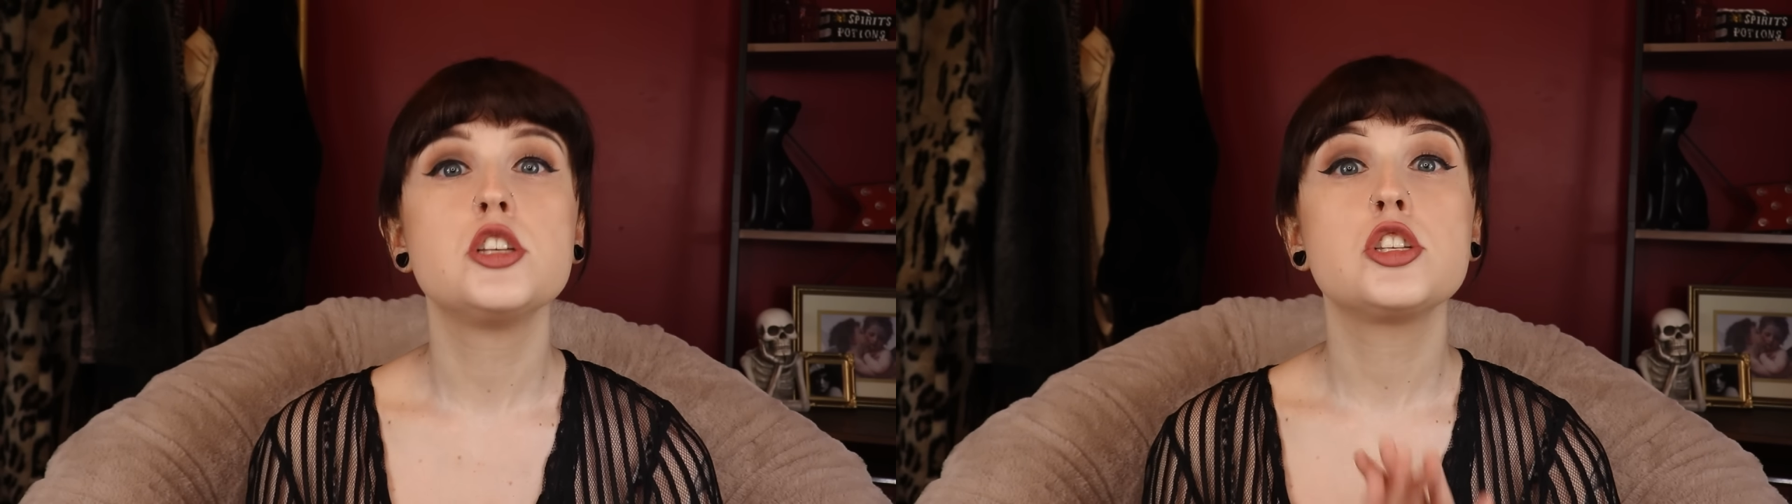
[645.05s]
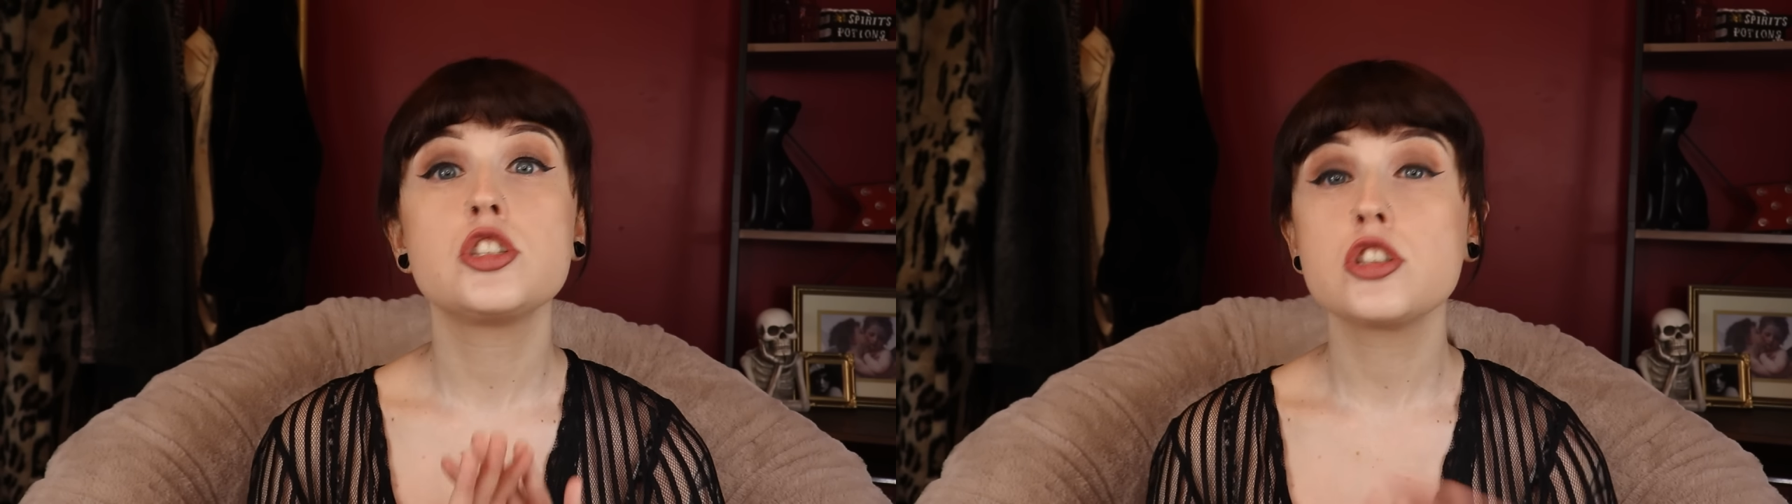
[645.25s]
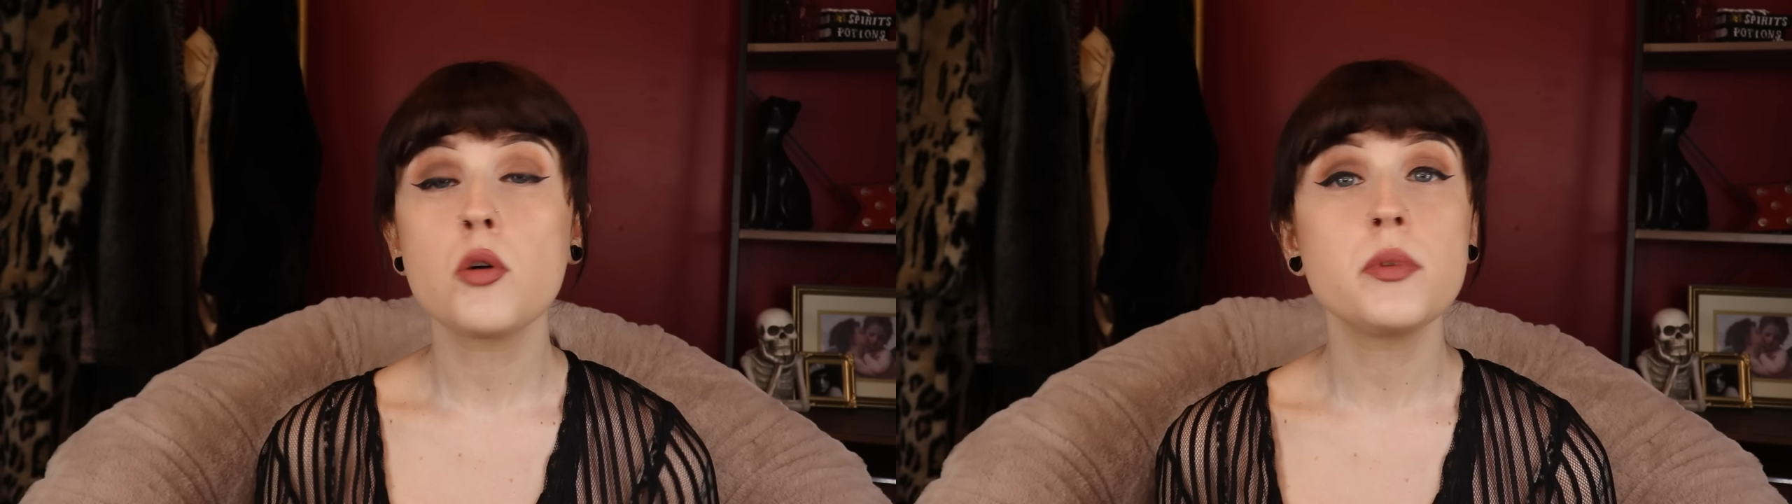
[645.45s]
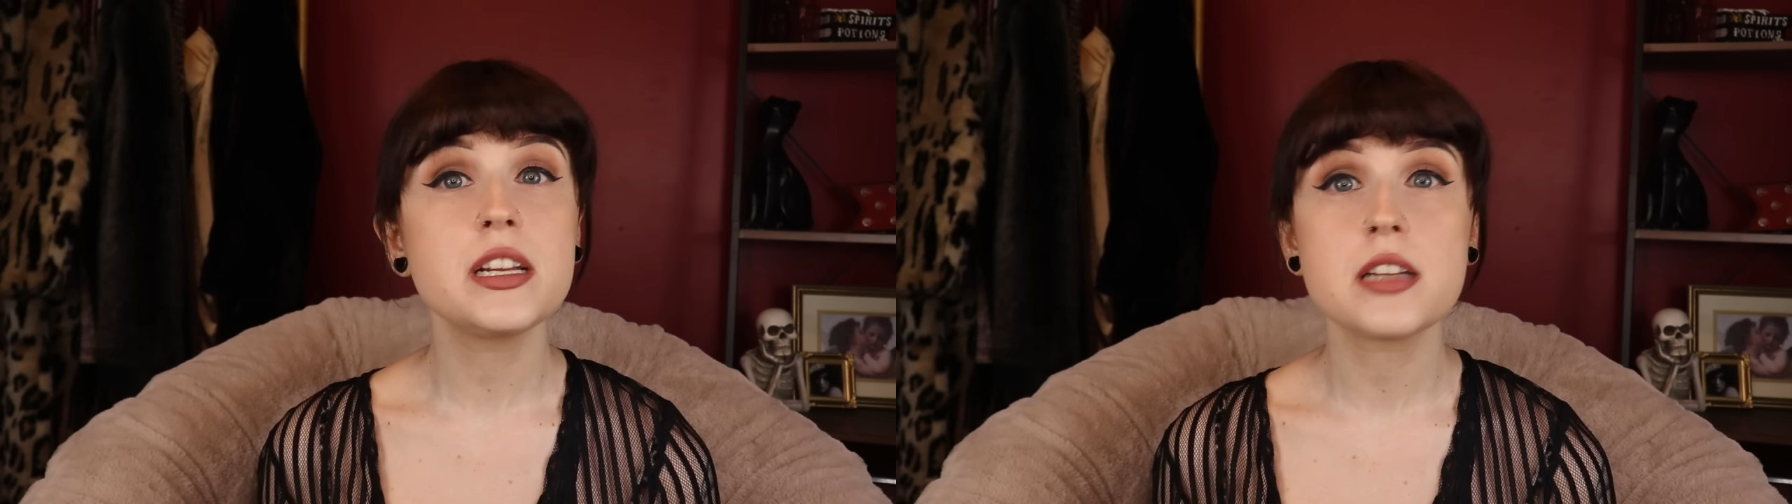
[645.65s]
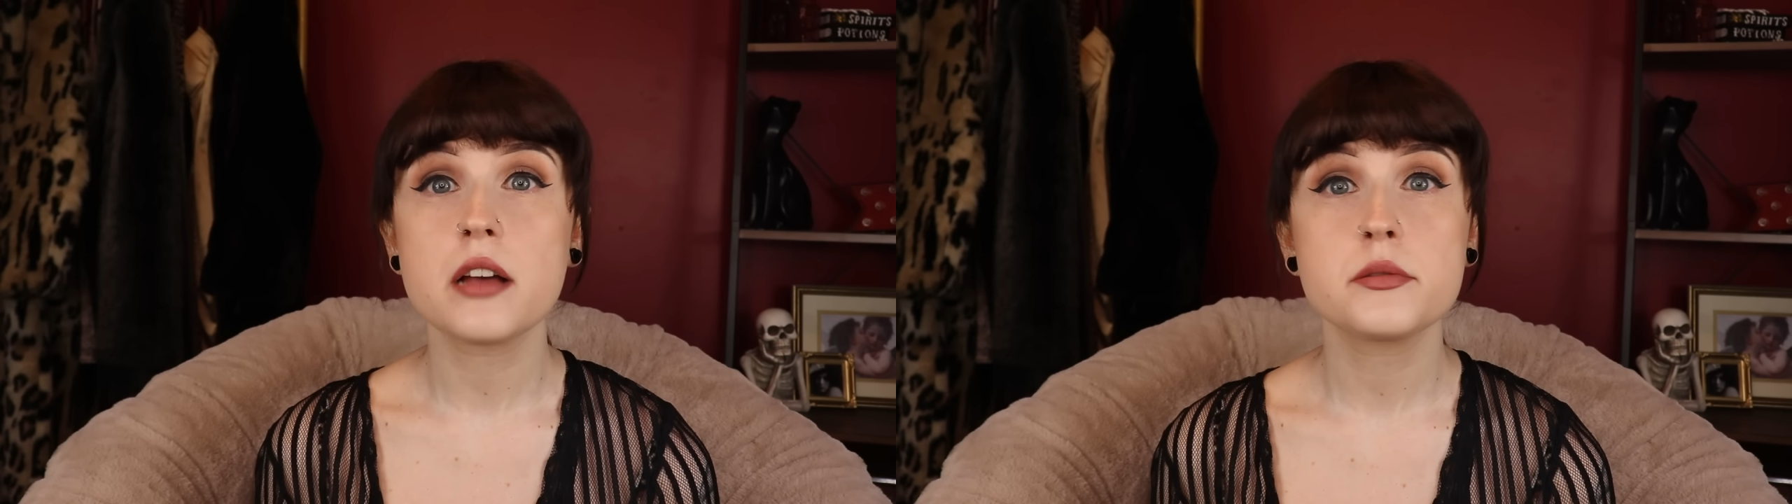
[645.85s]
so
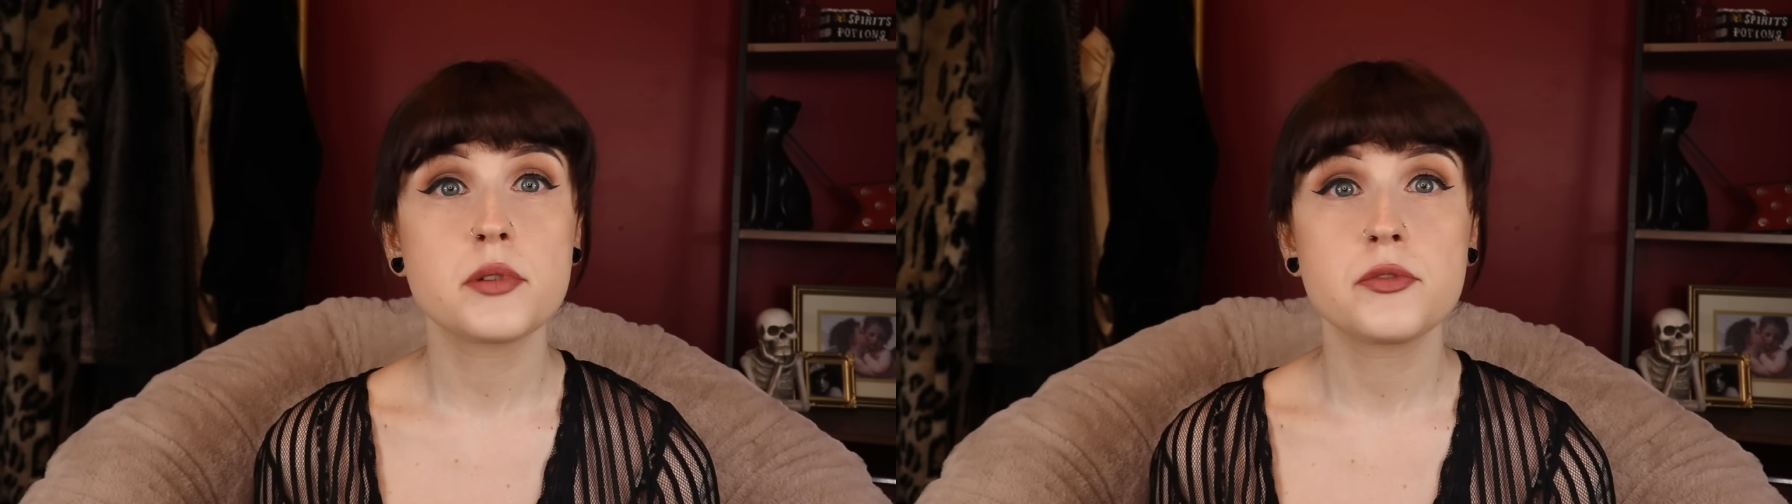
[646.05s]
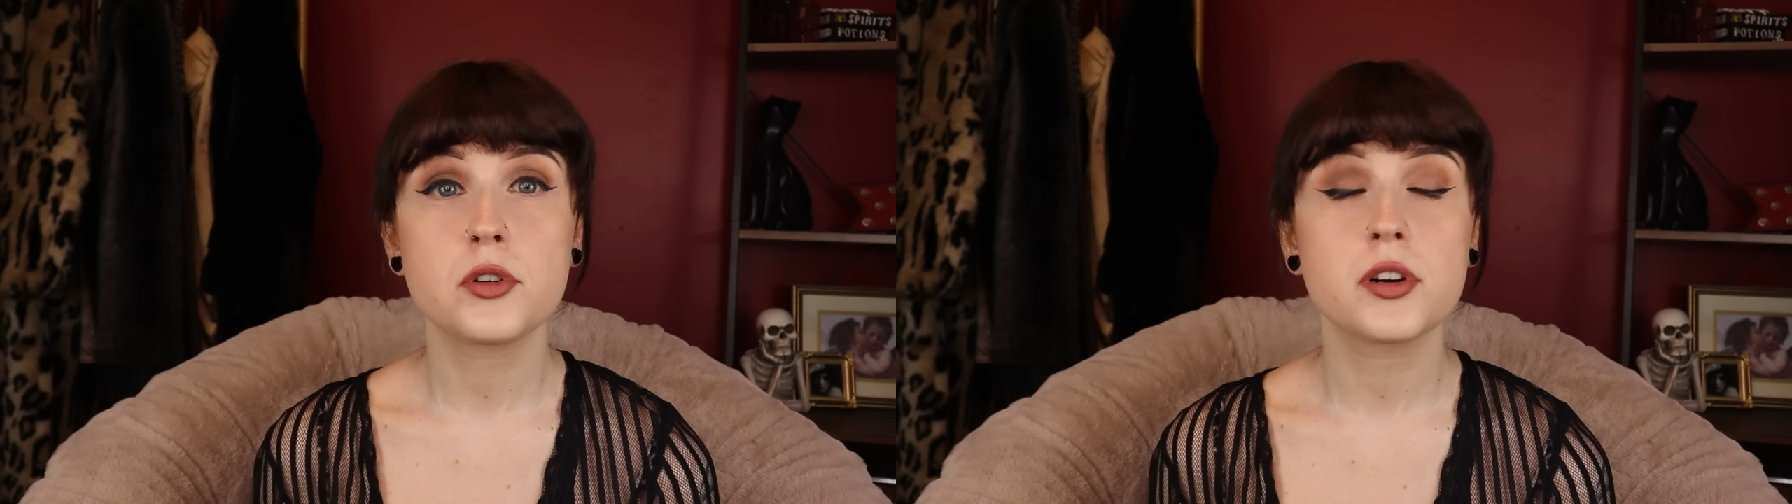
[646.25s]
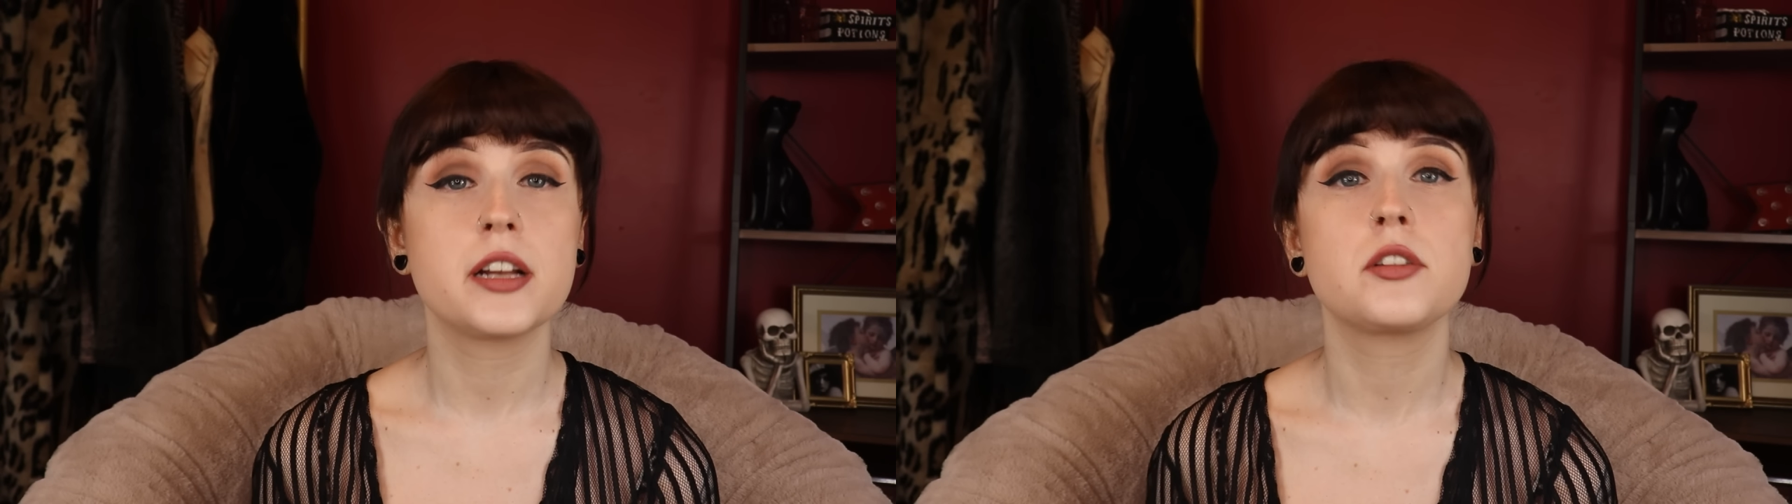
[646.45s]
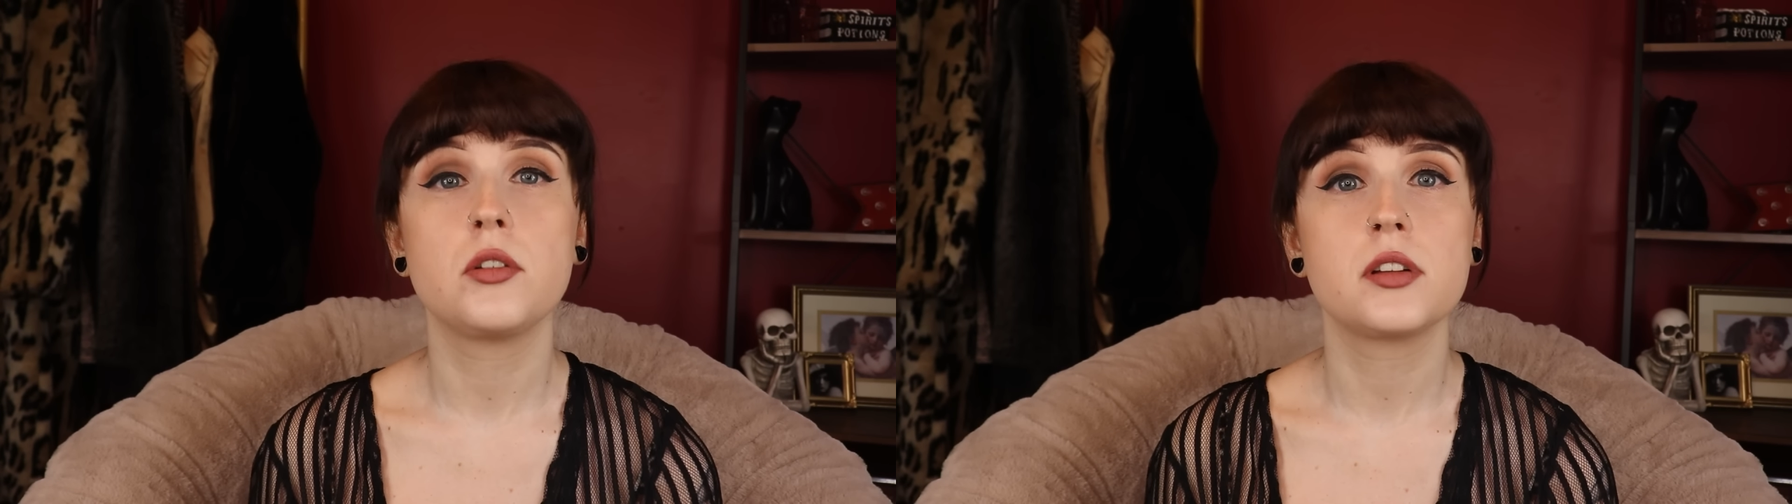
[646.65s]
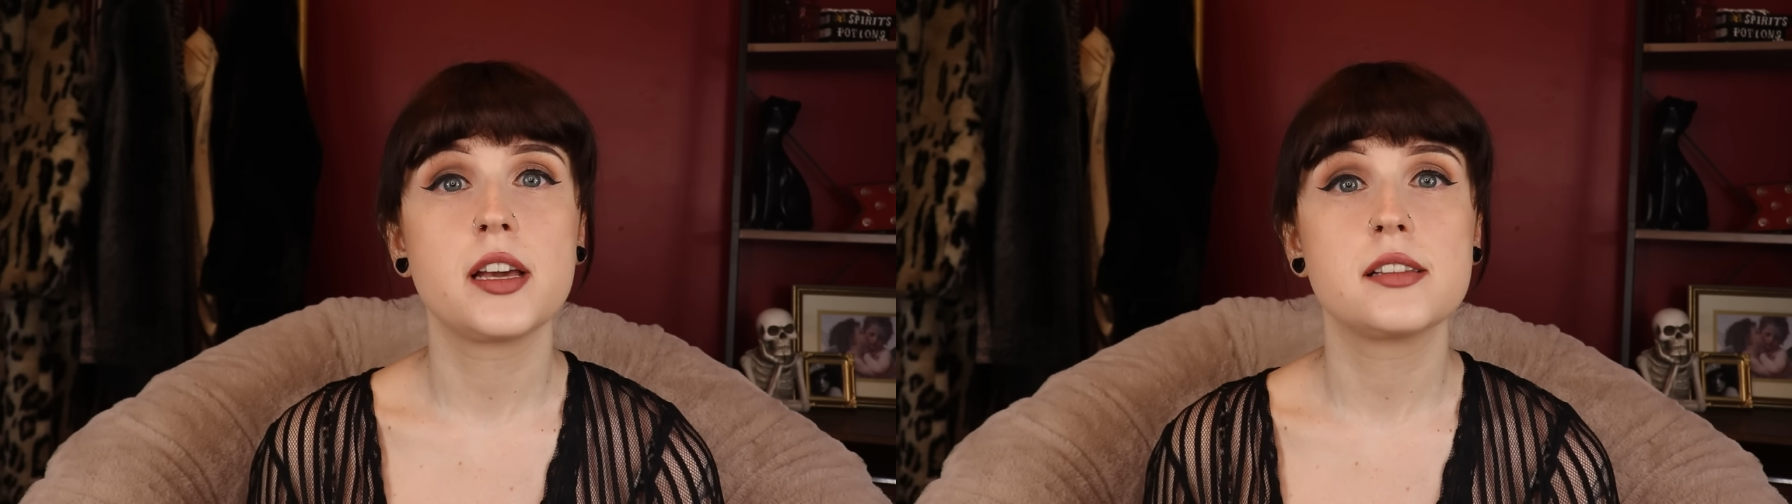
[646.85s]
many times before in
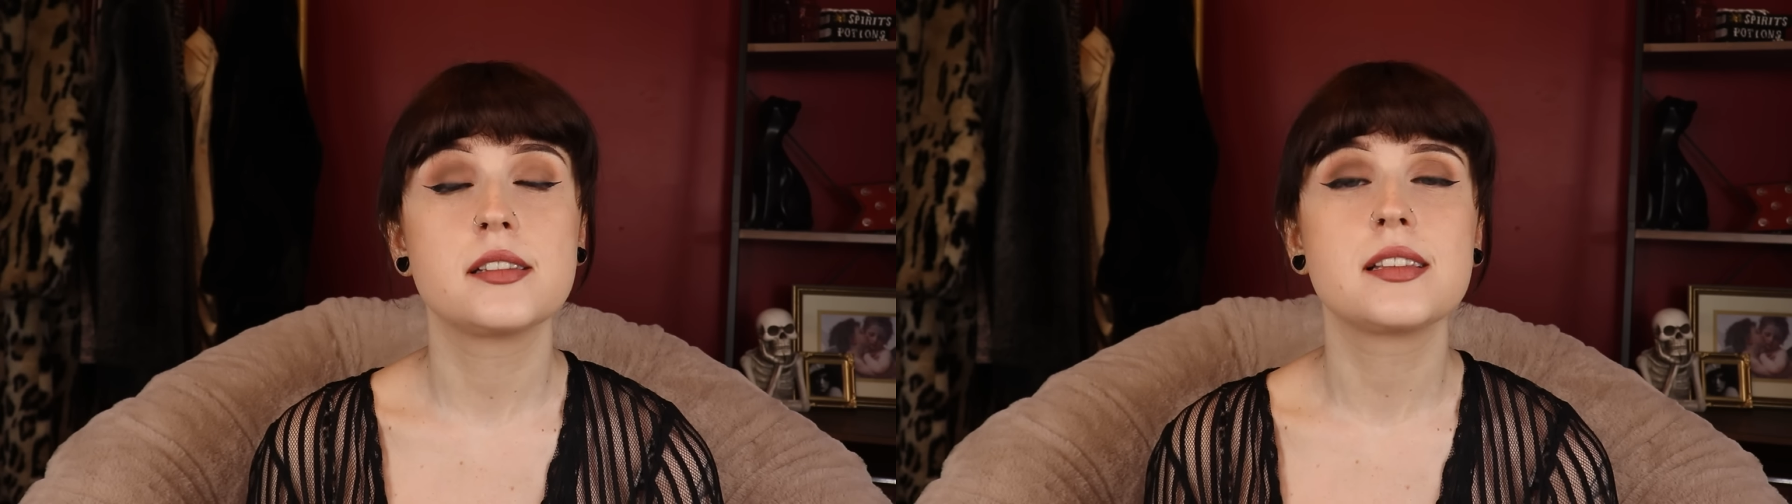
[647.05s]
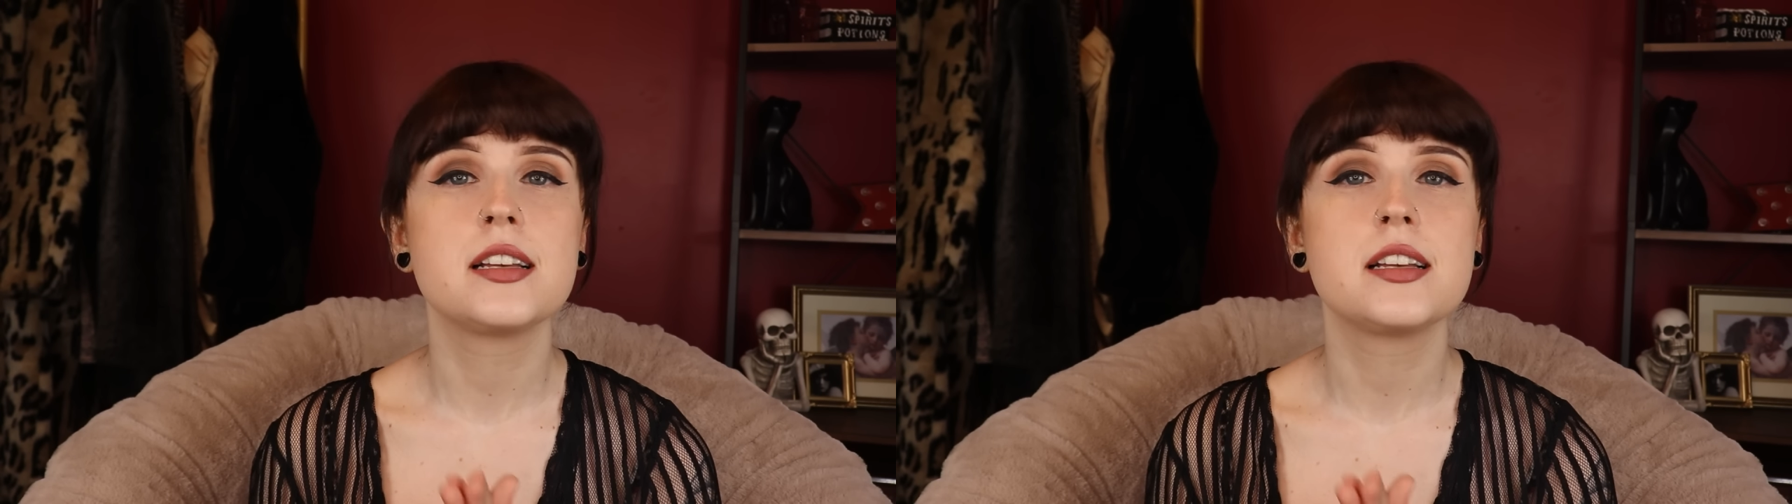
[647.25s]
cold cases,